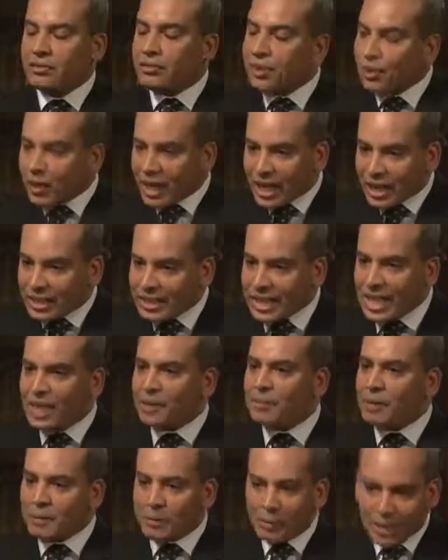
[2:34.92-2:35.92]
you want to attack
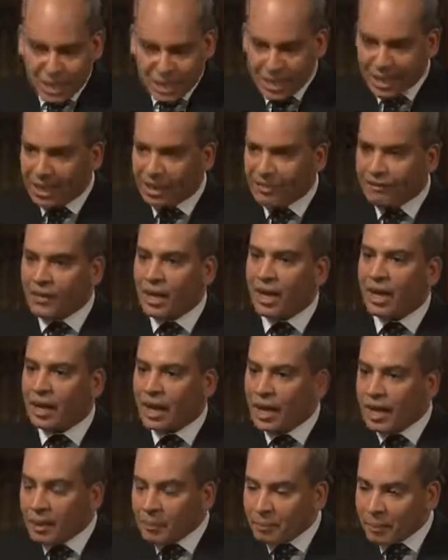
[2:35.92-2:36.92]
me personally, fine.
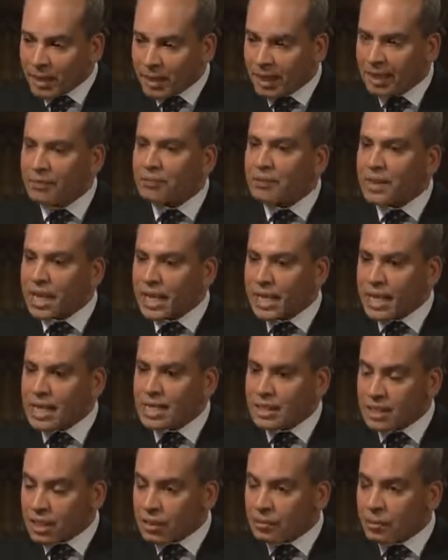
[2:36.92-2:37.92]
But give me an
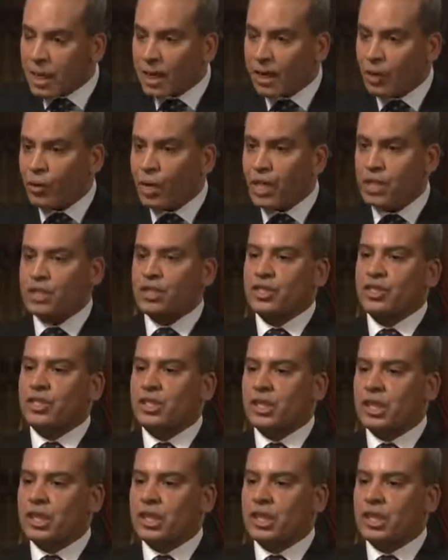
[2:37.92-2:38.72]
answer to my question.